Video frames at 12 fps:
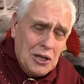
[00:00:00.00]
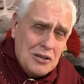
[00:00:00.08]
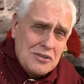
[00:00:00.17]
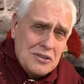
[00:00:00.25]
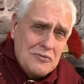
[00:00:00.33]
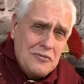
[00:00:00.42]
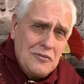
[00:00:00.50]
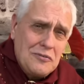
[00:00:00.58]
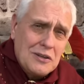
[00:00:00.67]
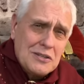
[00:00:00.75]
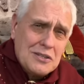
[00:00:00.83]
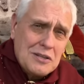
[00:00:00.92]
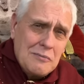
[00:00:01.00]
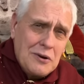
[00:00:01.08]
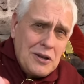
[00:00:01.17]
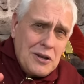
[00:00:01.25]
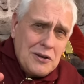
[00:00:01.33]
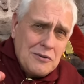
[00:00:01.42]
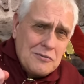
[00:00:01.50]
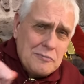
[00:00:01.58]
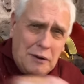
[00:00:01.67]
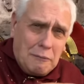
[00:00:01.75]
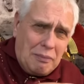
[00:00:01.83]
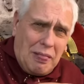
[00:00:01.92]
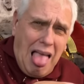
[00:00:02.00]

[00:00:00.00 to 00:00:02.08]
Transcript: So if you've got somebody who's been